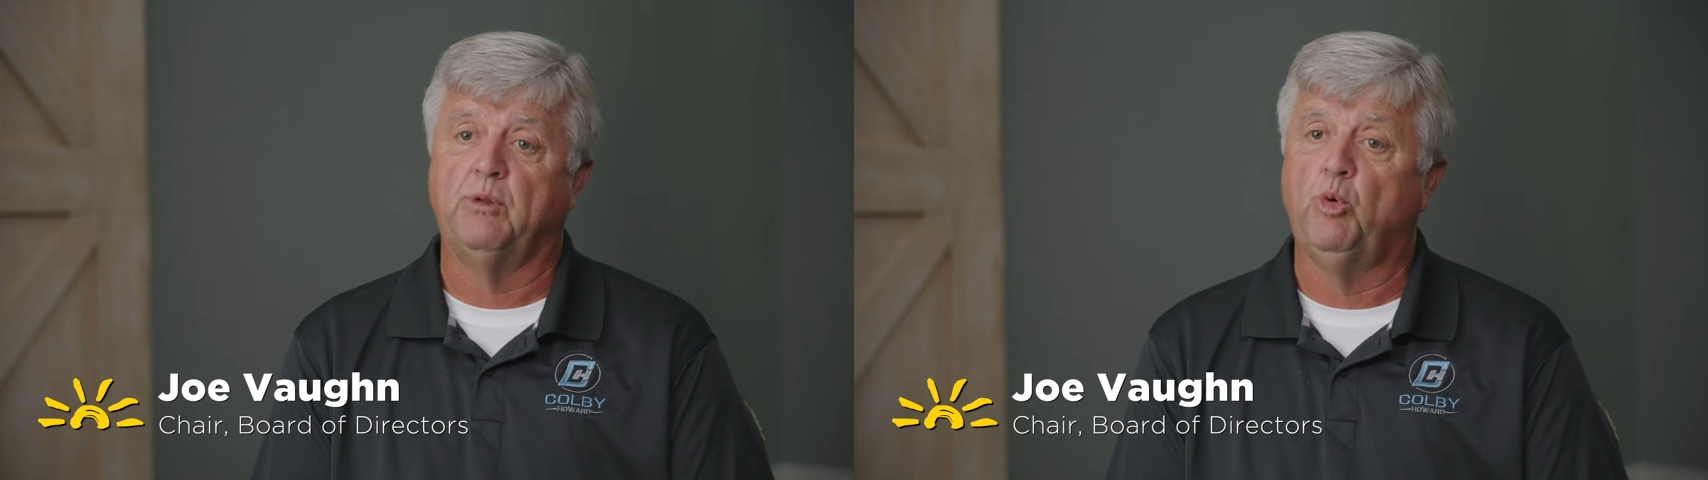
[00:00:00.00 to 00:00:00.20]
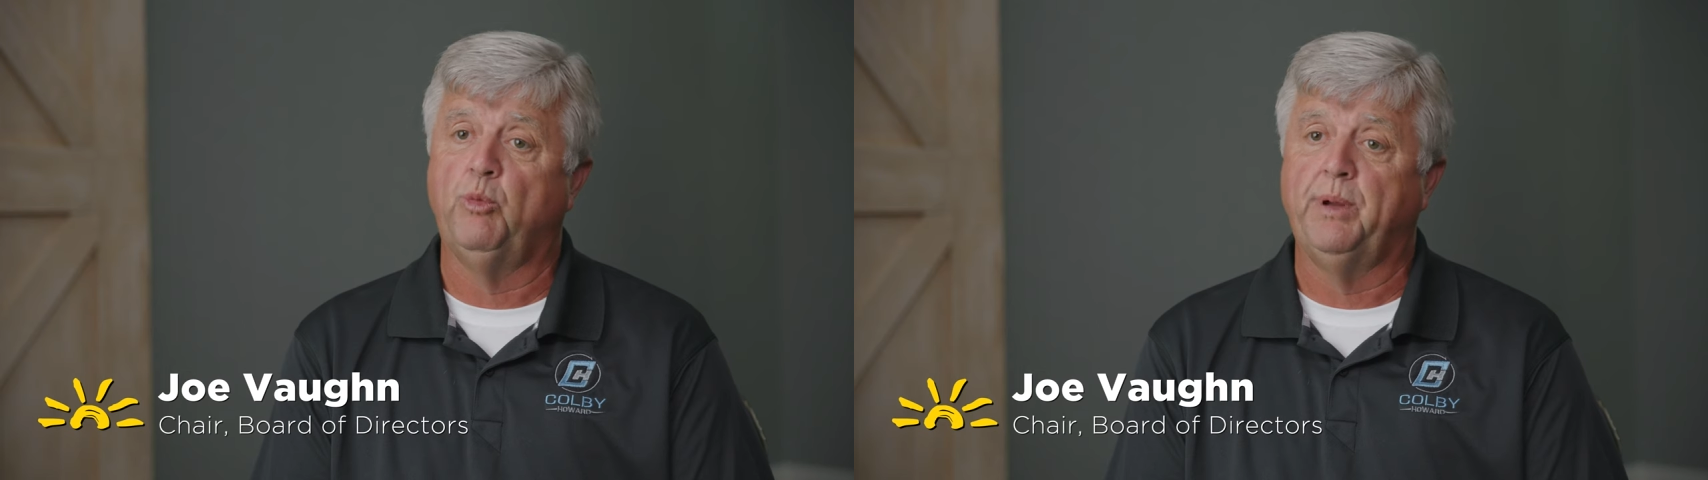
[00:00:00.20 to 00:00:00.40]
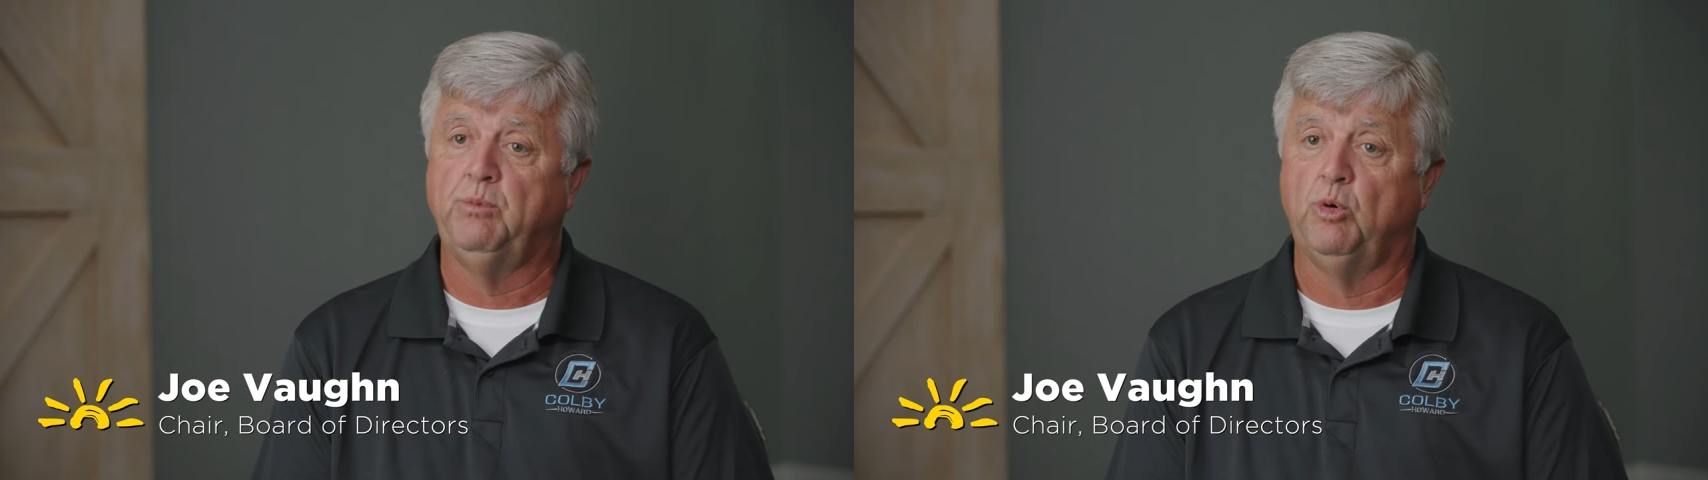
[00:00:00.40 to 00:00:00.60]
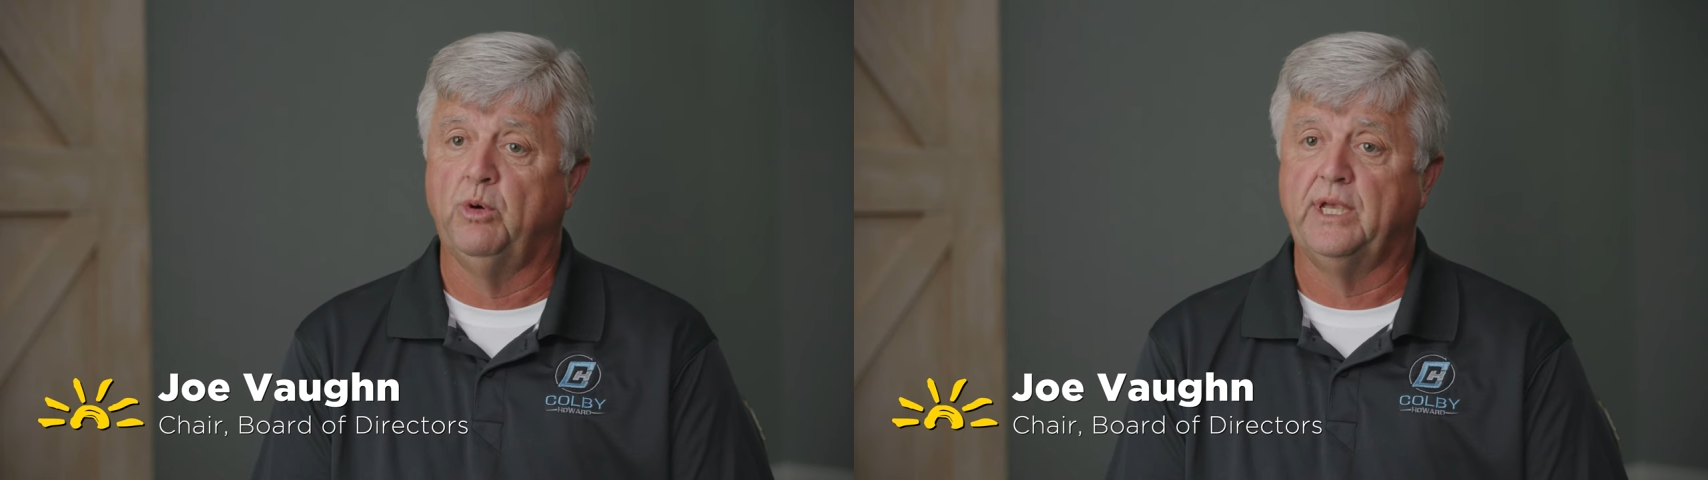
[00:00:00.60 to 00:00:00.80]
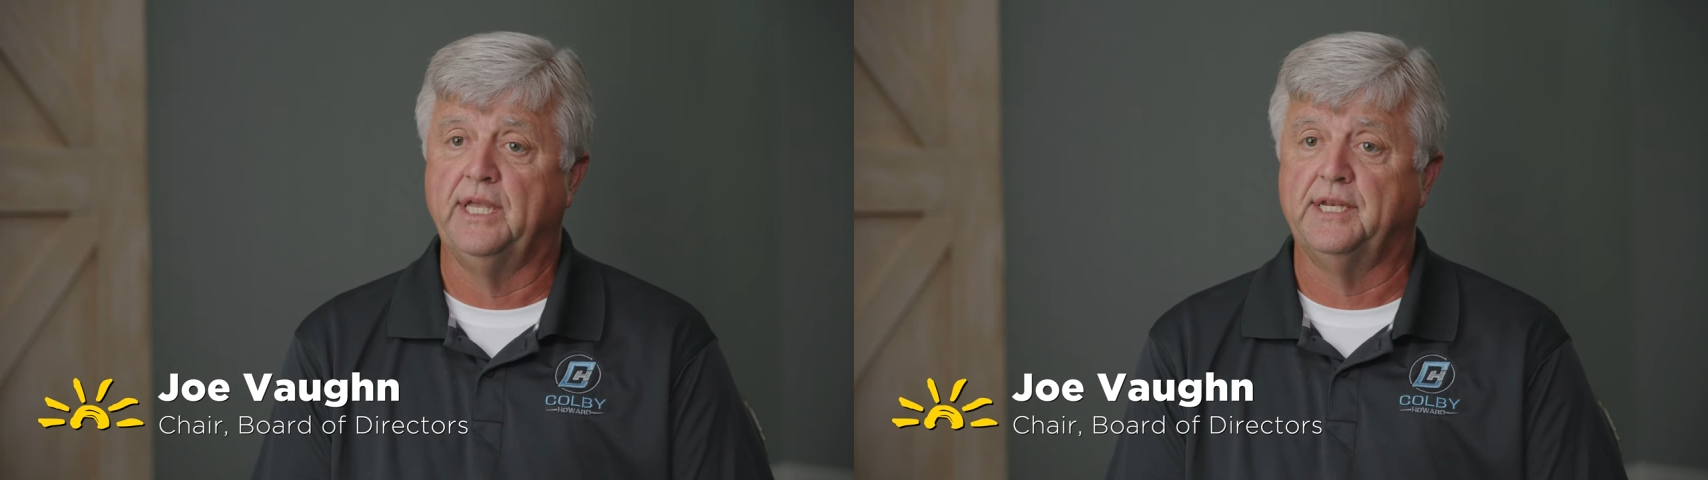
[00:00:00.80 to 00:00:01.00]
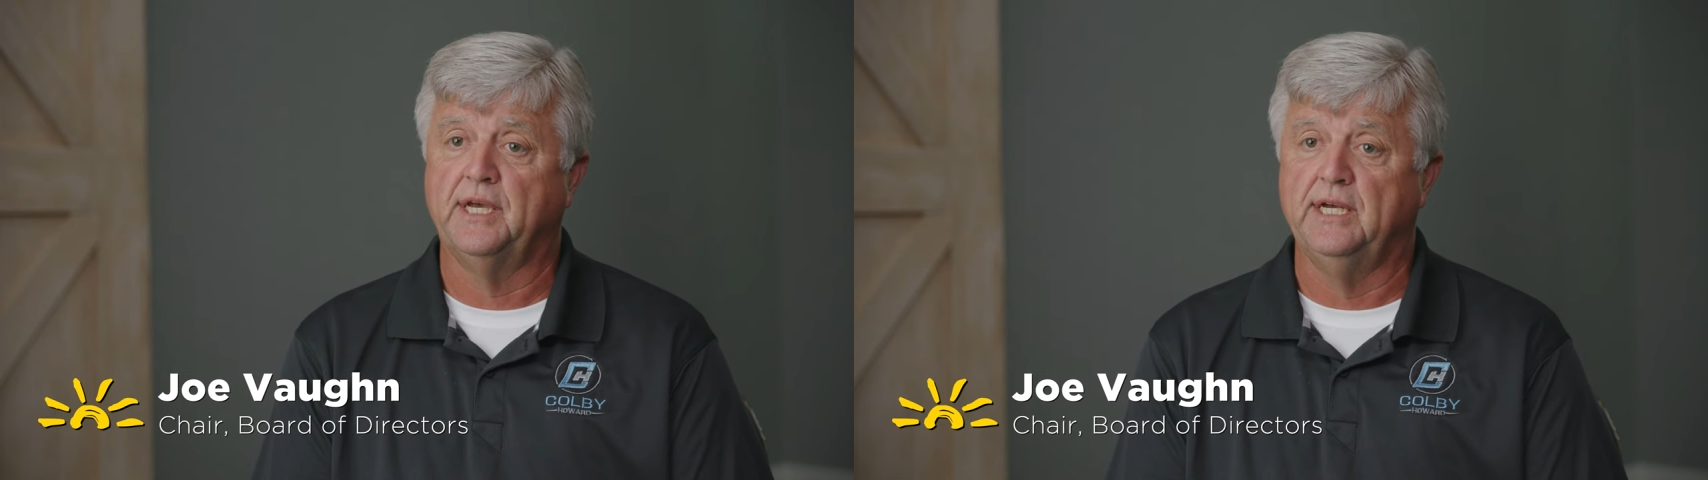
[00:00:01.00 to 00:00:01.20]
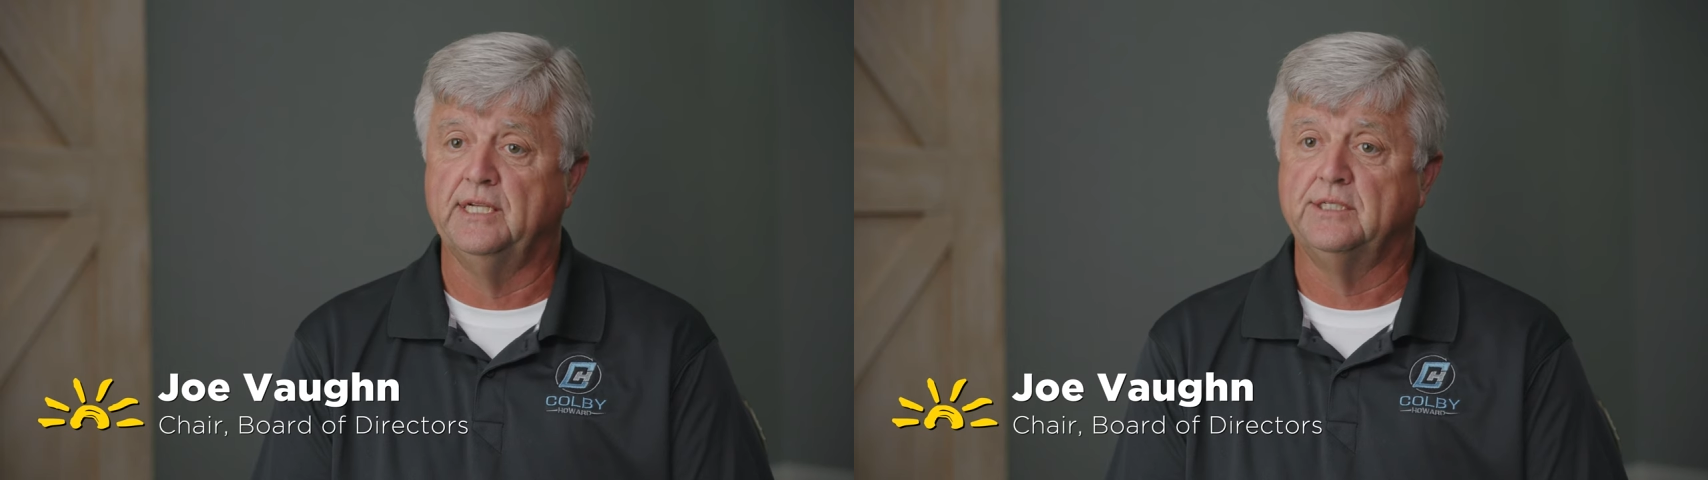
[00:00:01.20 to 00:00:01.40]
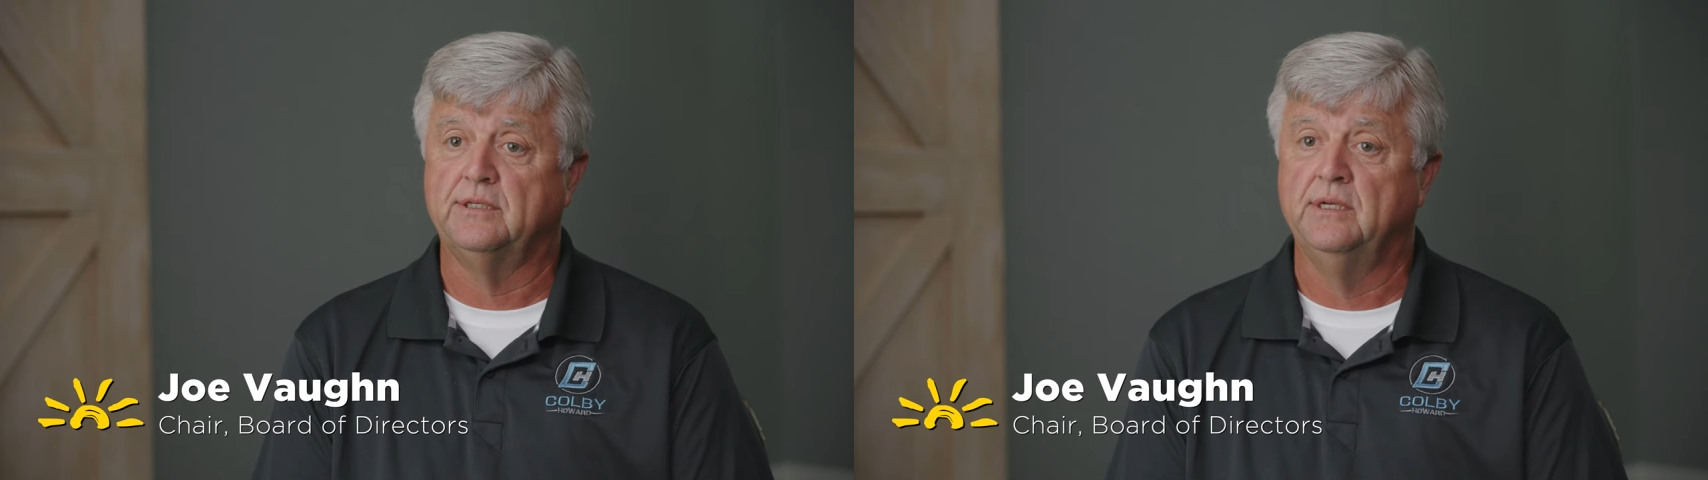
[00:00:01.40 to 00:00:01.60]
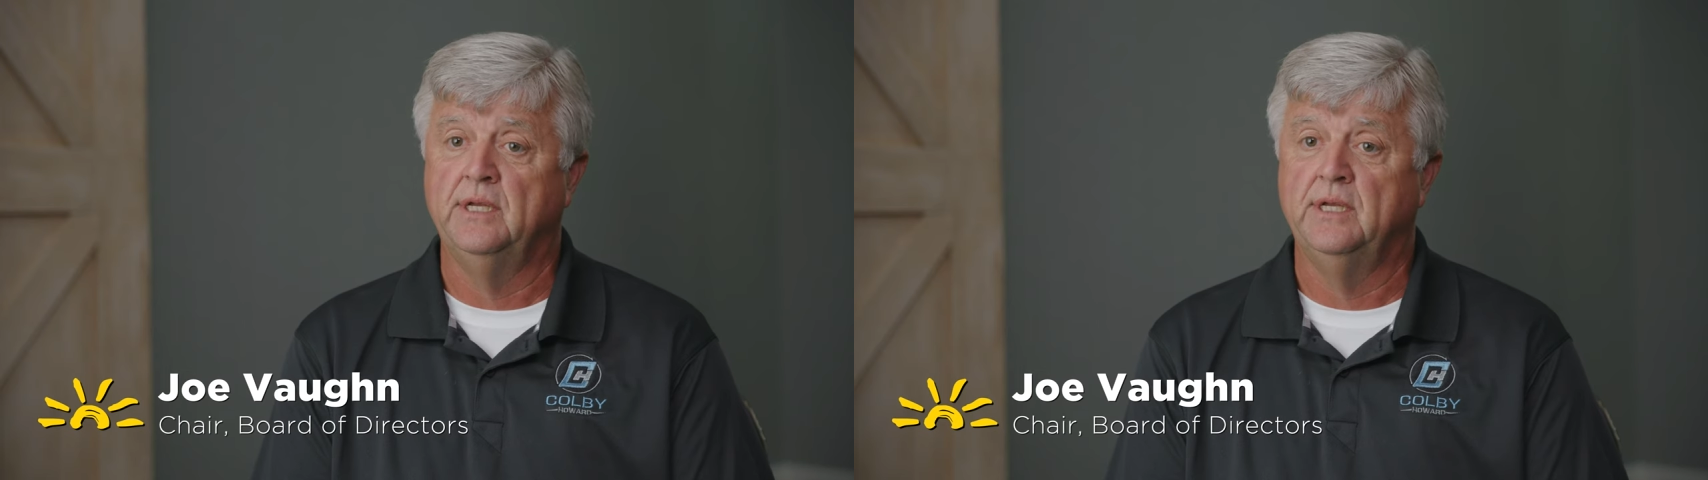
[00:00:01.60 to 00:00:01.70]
the more people we can touch.